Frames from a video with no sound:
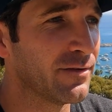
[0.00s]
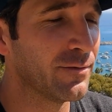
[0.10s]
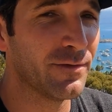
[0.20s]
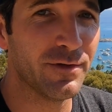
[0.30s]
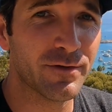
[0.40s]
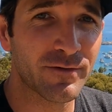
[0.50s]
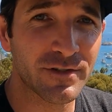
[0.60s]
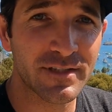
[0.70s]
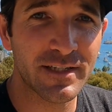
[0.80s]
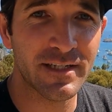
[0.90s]
through the
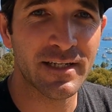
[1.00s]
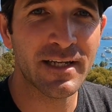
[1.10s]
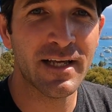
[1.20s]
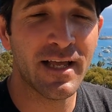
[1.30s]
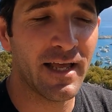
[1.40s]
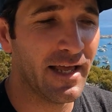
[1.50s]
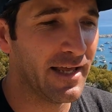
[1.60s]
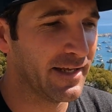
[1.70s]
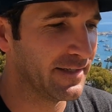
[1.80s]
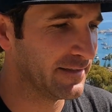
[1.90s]
university,
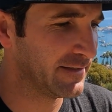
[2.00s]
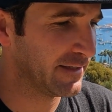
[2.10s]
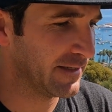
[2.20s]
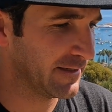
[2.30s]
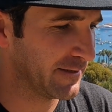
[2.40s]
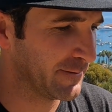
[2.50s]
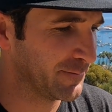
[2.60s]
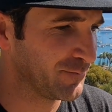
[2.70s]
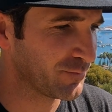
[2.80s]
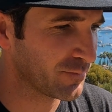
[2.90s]

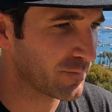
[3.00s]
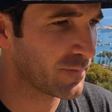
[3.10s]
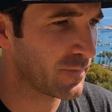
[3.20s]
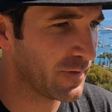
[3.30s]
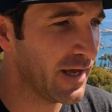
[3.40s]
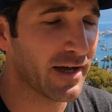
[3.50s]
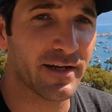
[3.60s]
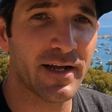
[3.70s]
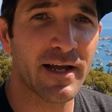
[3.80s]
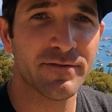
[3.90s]
and
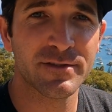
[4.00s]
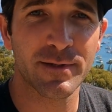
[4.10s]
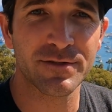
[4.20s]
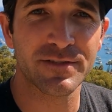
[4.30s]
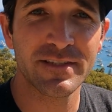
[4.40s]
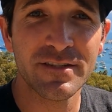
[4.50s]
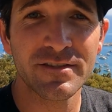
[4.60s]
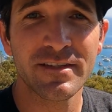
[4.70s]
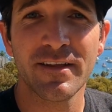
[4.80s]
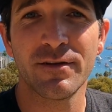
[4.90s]
yeah, and I have a special
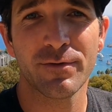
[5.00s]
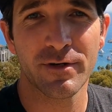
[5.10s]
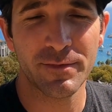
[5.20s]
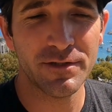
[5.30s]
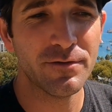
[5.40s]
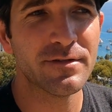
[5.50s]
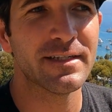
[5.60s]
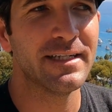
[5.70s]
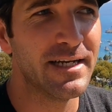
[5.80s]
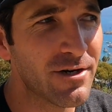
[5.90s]
skill set that we're going to be
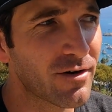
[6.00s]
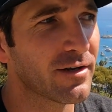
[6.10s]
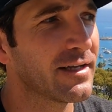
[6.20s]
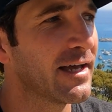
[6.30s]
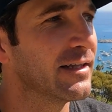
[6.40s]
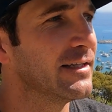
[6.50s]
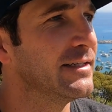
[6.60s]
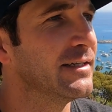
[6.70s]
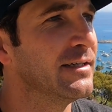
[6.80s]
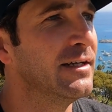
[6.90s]
using here on
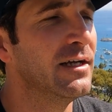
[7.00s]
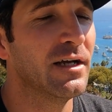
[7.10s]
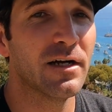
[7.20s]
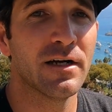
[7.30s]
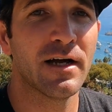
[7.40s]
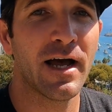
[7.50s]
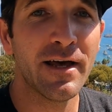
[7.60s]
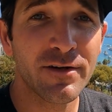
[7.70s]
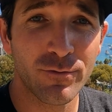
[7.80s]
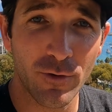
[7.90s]
Catalina,
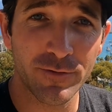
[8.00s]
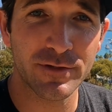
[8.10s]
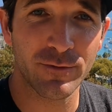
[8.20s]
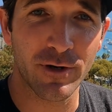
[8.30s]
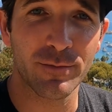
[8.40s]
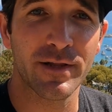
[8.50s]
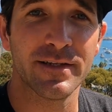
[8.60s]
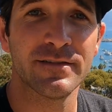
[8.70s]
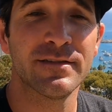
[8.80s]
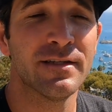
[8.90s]
how to grow these rare
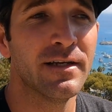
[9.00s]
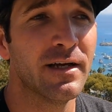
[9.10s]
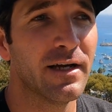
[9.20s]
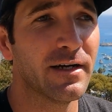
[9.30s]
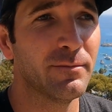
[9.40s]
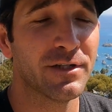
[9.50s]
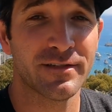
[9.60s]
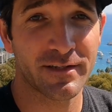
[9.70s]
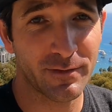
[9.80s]
plants, much